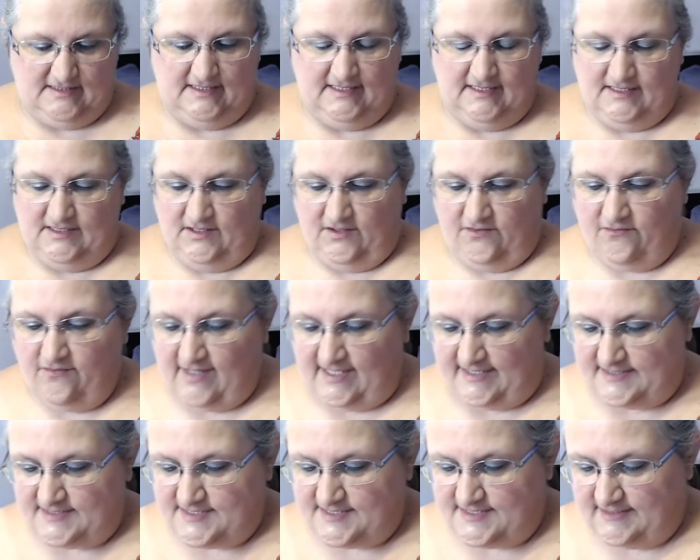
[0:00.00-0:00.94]

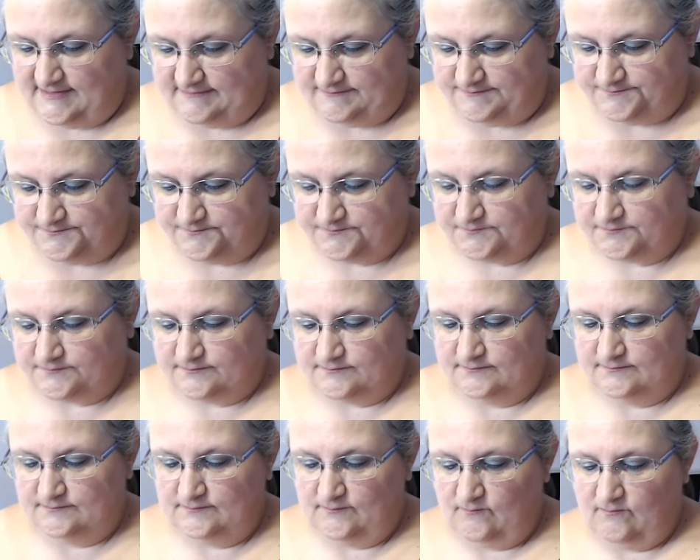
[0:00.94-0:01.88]
Right.
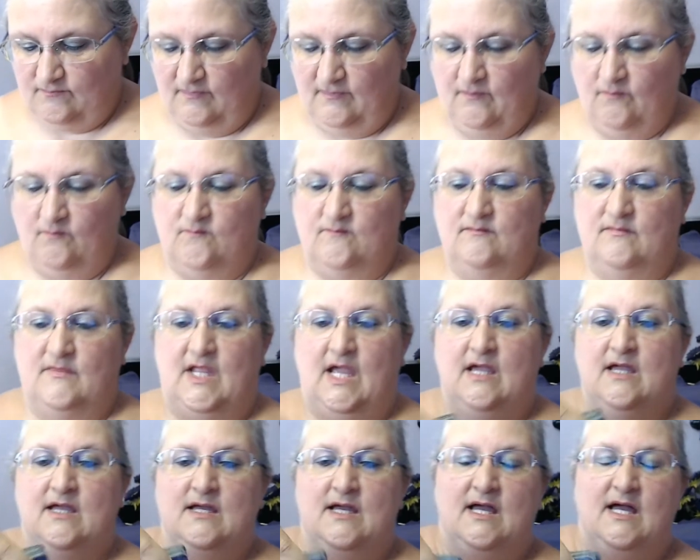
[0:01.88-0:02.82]

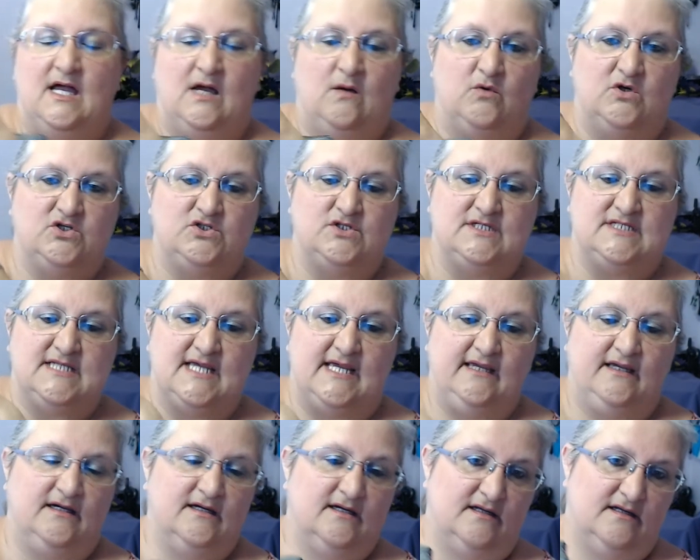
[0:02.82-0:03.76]
I want to
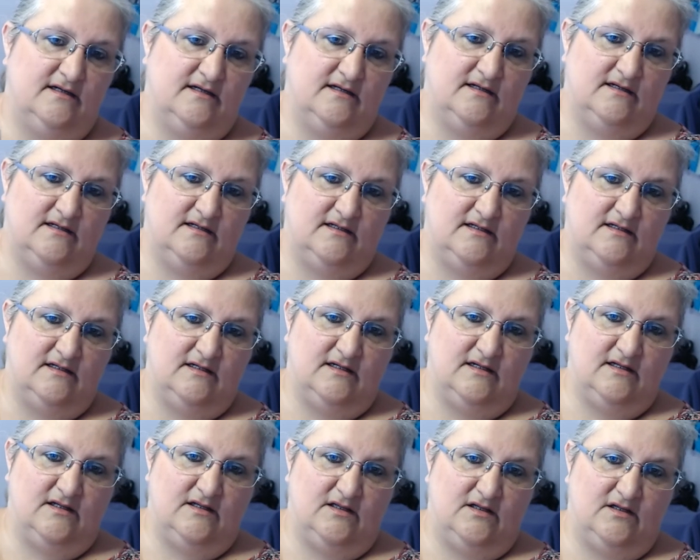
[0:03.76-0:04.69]
take
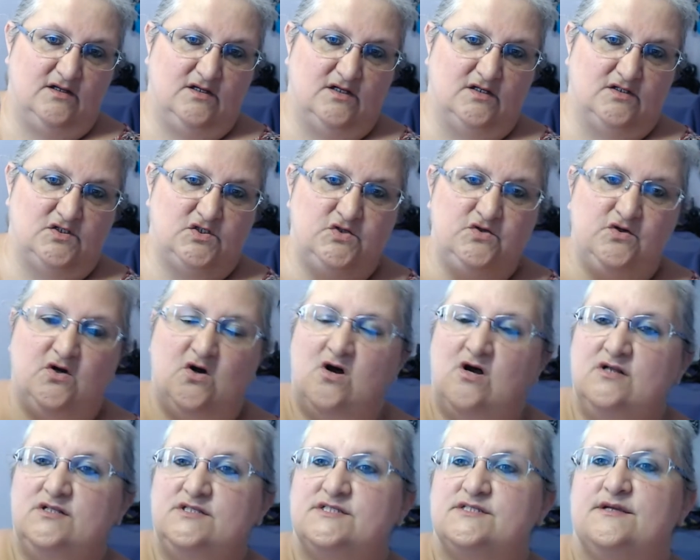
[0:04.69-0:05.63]
2 cards.